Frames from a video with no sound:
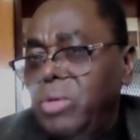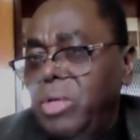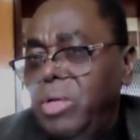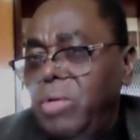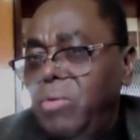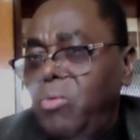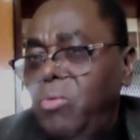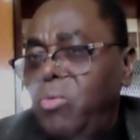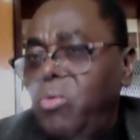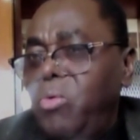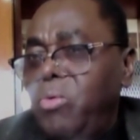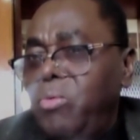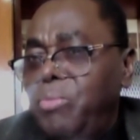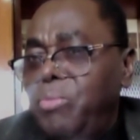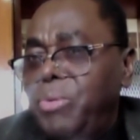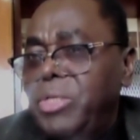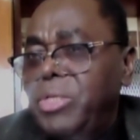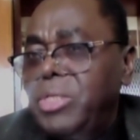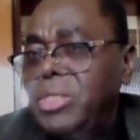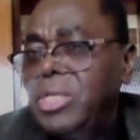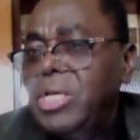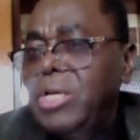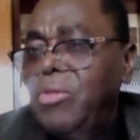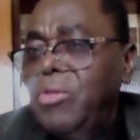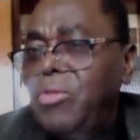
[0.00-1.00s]
In
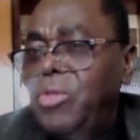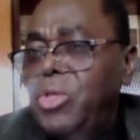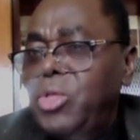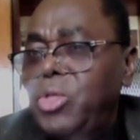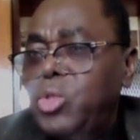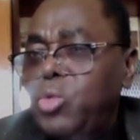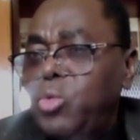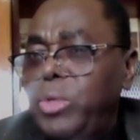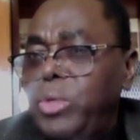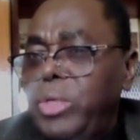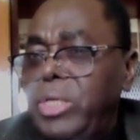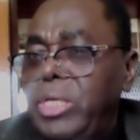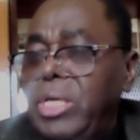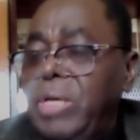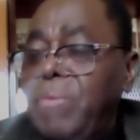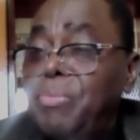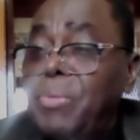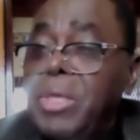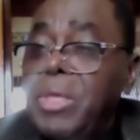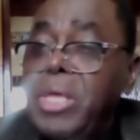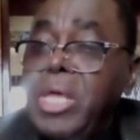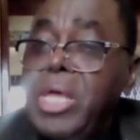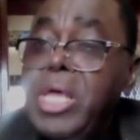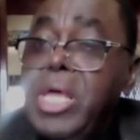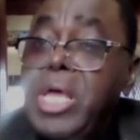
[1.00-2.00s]
this way.
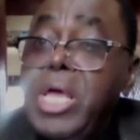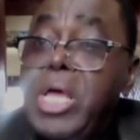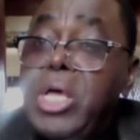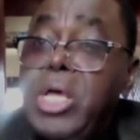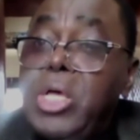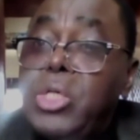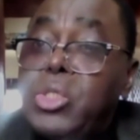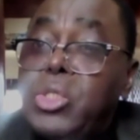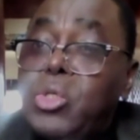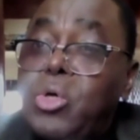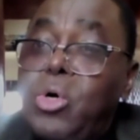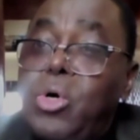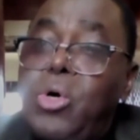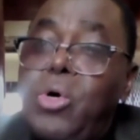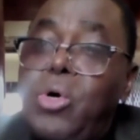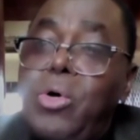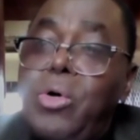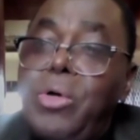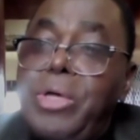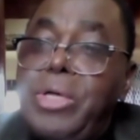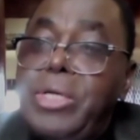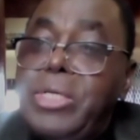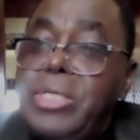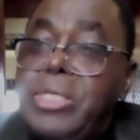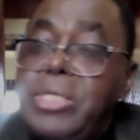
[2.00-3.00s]

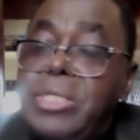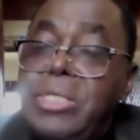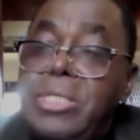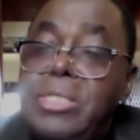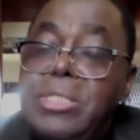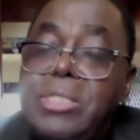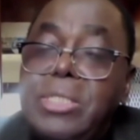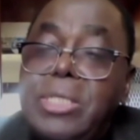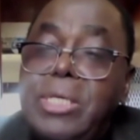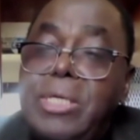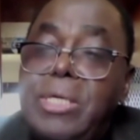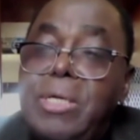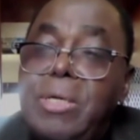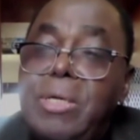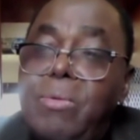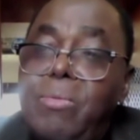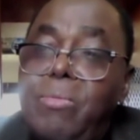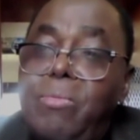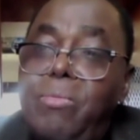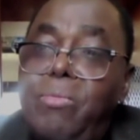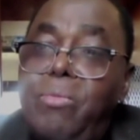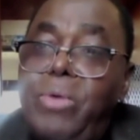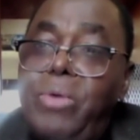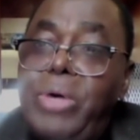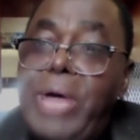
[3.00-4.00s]
So it is,
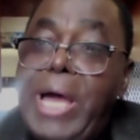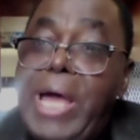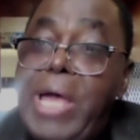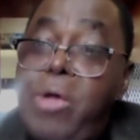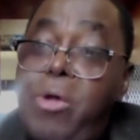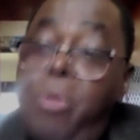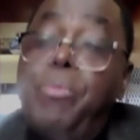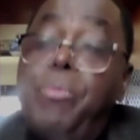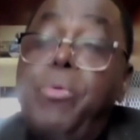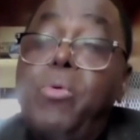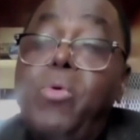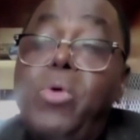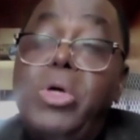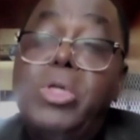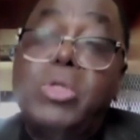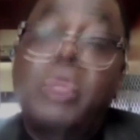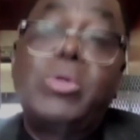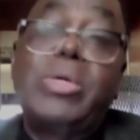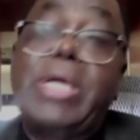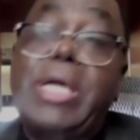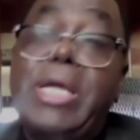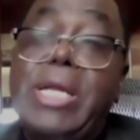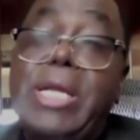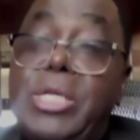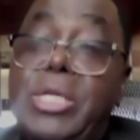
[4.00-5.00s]
I hope what
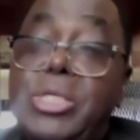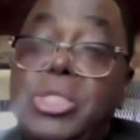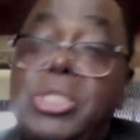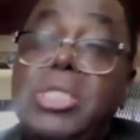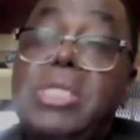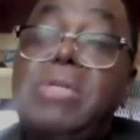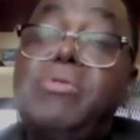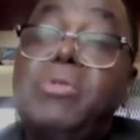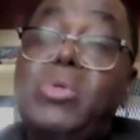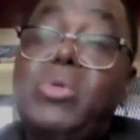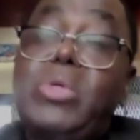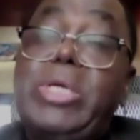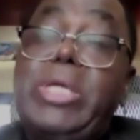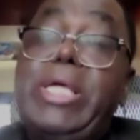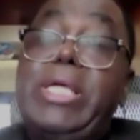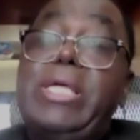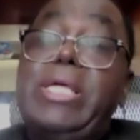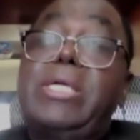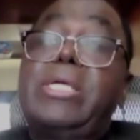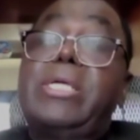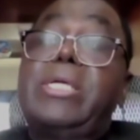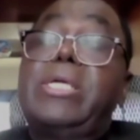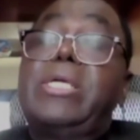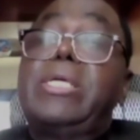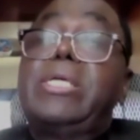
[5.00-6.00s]
we can achieve
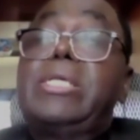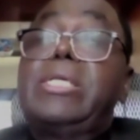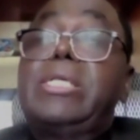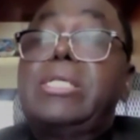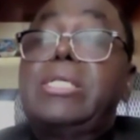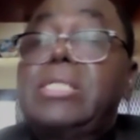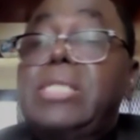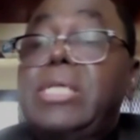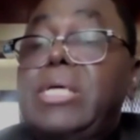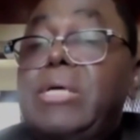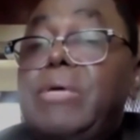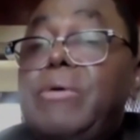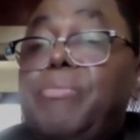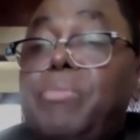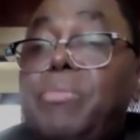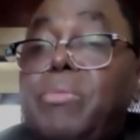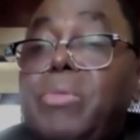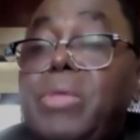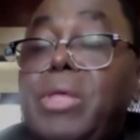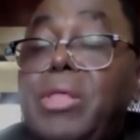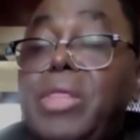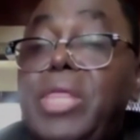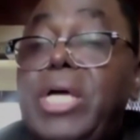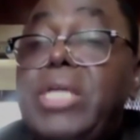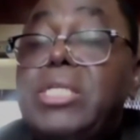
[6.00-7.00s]
today is
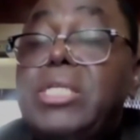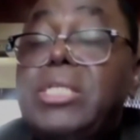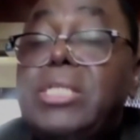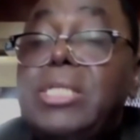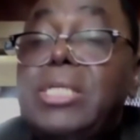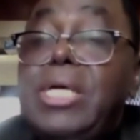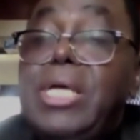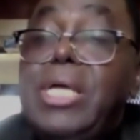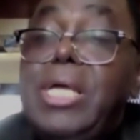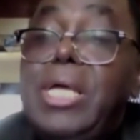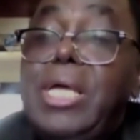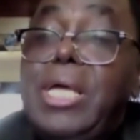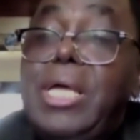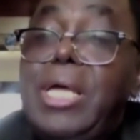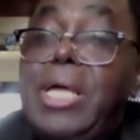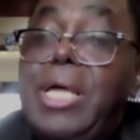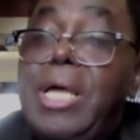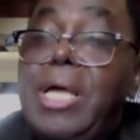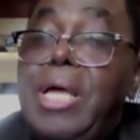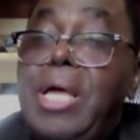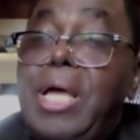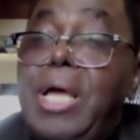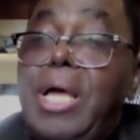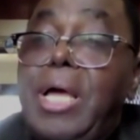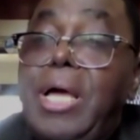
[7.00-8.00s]
that
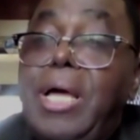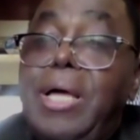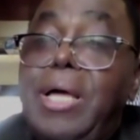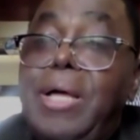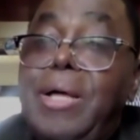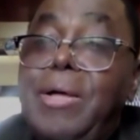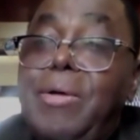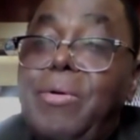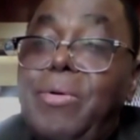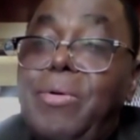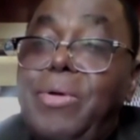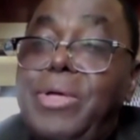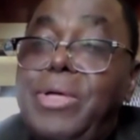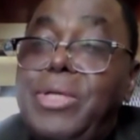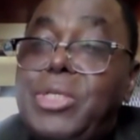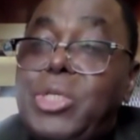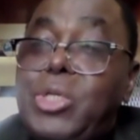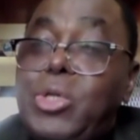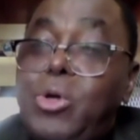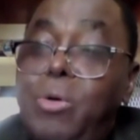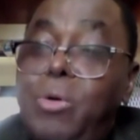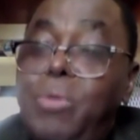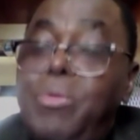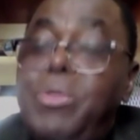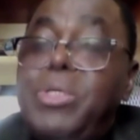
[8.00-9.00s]

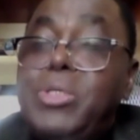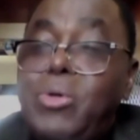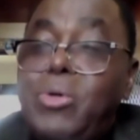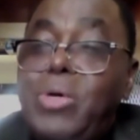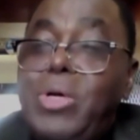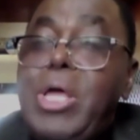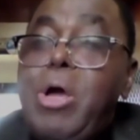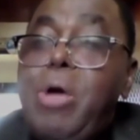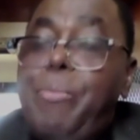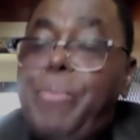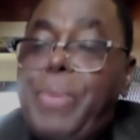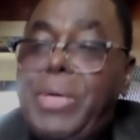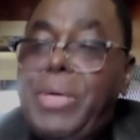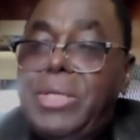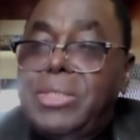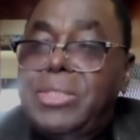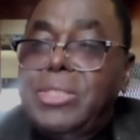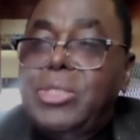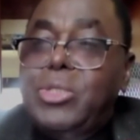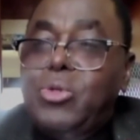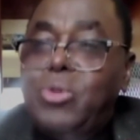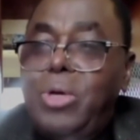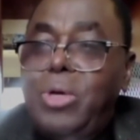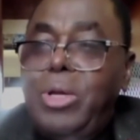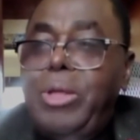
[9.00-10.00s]
it will help us.
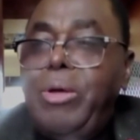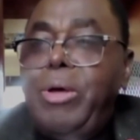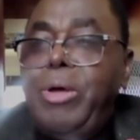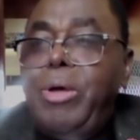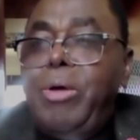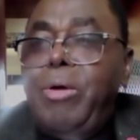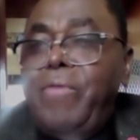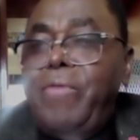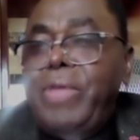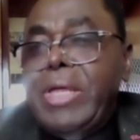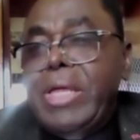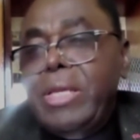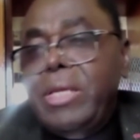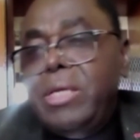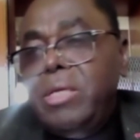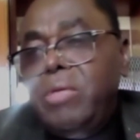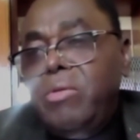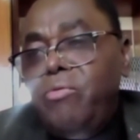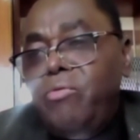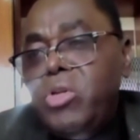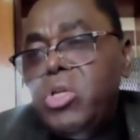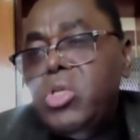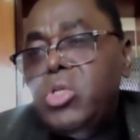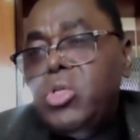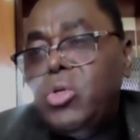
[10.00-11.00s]
It will help
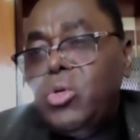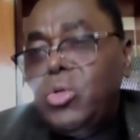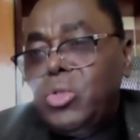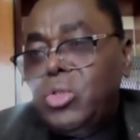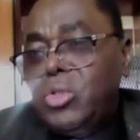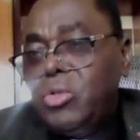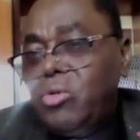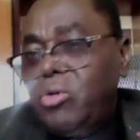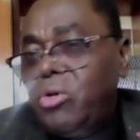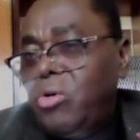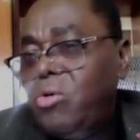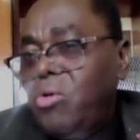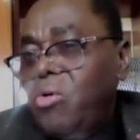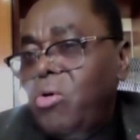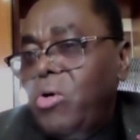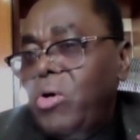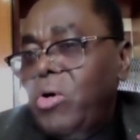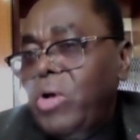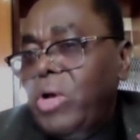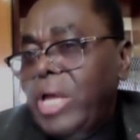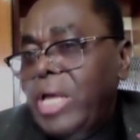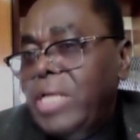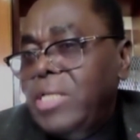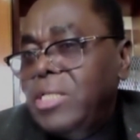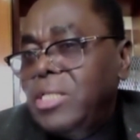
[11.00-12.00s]
individuals to
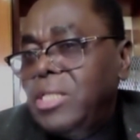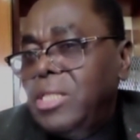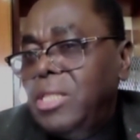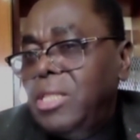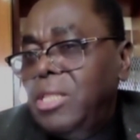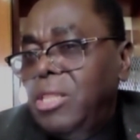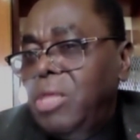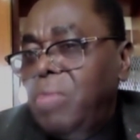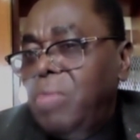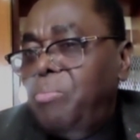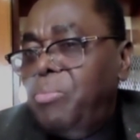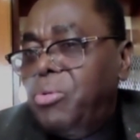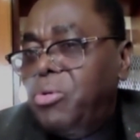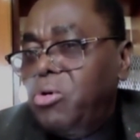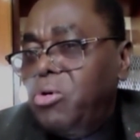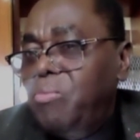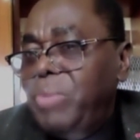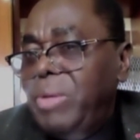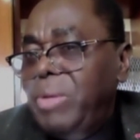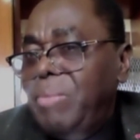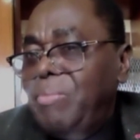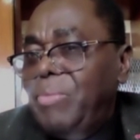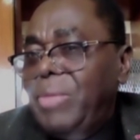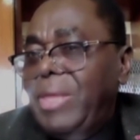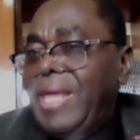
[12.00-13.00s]
recognize the
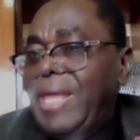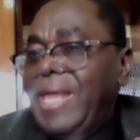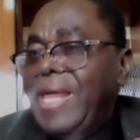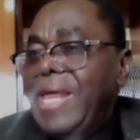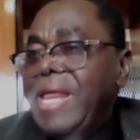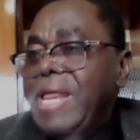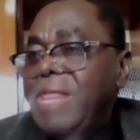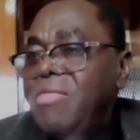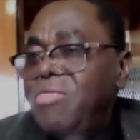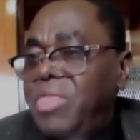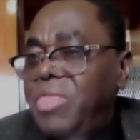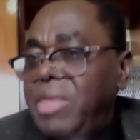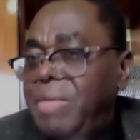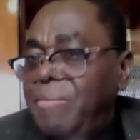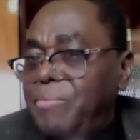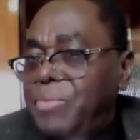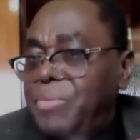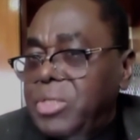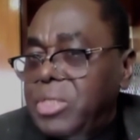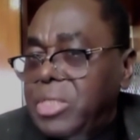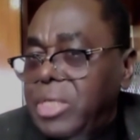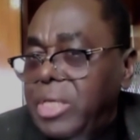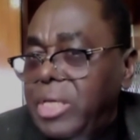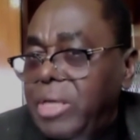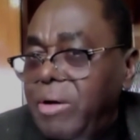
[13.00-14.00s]
problem in
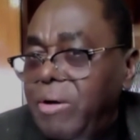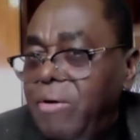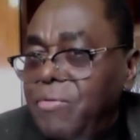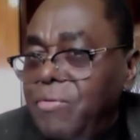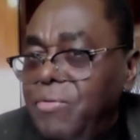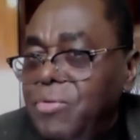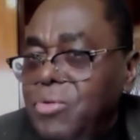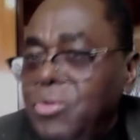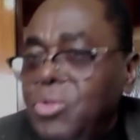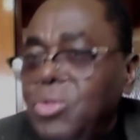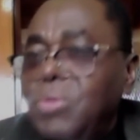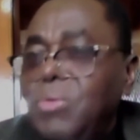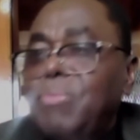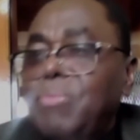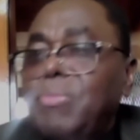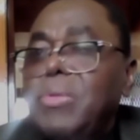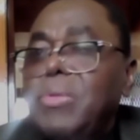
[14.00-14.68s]
themselves